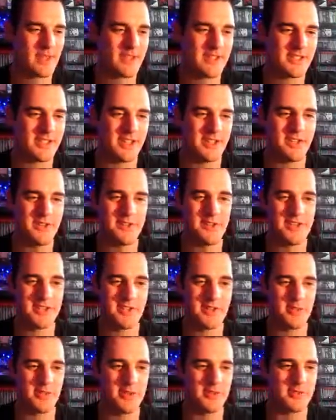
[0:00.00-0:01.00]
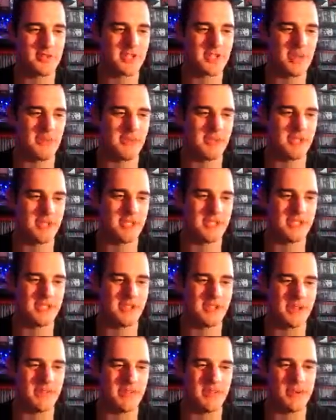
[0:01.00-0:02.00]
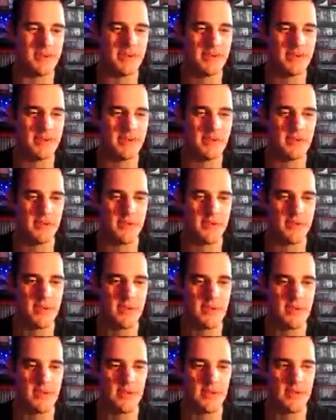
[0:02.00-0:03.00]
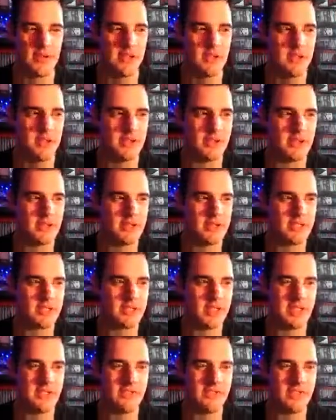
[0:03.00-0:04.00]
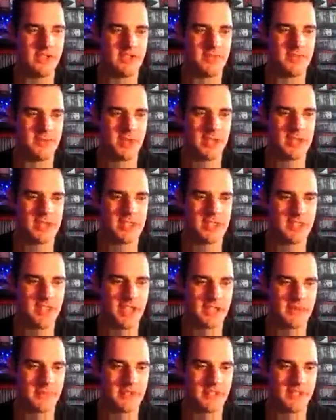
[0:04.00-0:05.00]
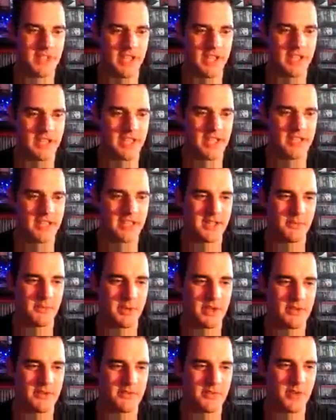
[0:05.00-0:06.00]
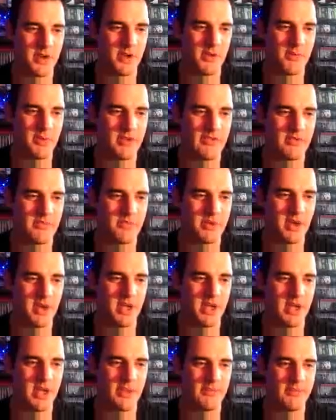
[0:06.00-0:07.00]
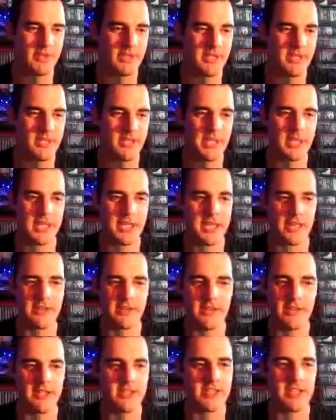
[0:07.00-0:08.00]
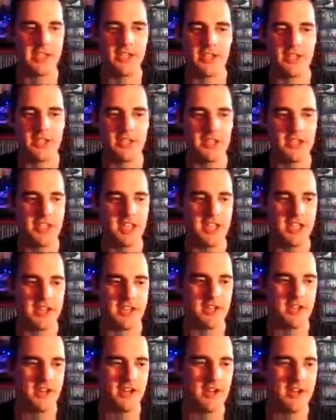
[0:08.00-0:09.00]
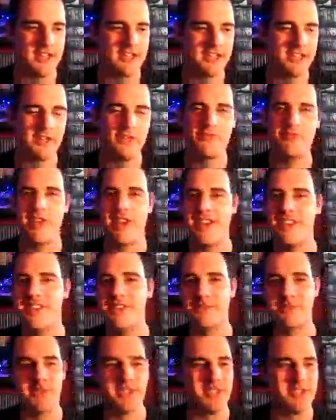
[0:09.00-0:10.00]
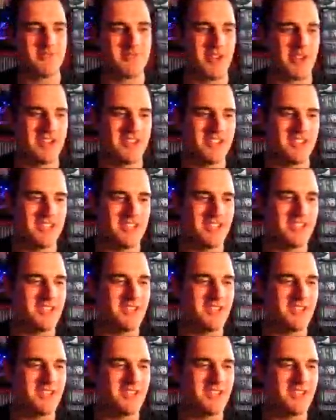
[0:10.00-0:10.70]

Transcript: So I knew this corner was coming this time. And you can see first place has had a mistake there somewhere as well, a bit of a pile up. Again, like I say, you could have just hit a car. It's so random with these races.